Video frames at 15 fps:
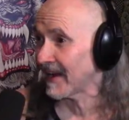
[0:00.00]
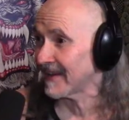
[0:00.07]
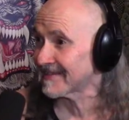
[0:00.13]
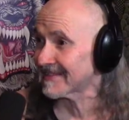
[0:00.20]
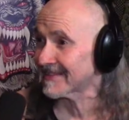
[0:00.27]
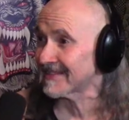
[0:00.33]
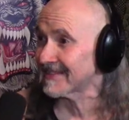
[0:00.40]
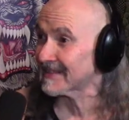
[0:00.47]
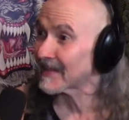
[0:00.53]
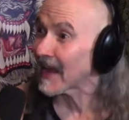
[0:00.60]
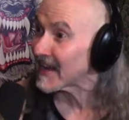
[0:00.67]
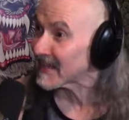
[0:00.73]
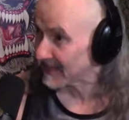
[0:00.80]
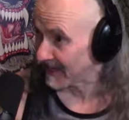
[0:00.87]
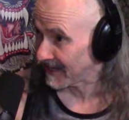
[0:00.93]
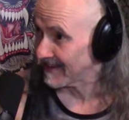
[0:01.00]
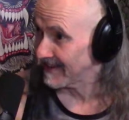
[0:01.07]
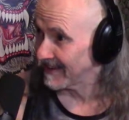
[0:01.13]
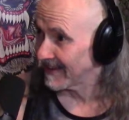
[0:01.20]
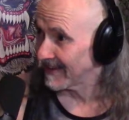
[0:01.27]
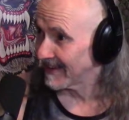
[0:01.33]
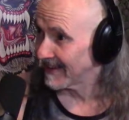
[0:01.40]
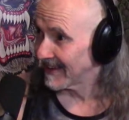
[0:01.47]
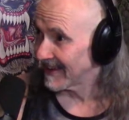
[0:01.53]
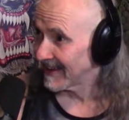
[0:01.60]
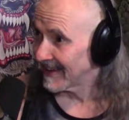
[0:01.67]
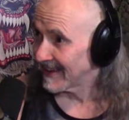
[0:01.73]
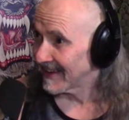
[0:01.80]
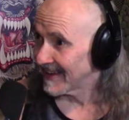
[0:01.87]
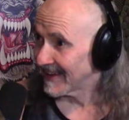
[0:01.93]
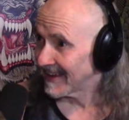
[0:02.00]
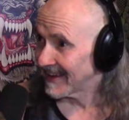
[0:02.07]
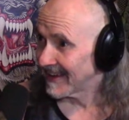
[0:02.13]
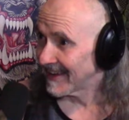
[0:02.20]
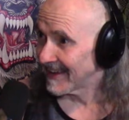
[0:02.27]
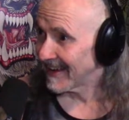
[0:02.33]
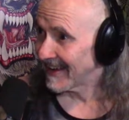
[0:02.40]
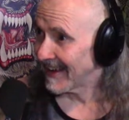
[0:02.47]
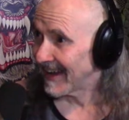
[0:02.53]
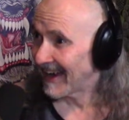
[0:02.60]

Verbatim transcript: Station. Space Brain Station. You nailed it, bud.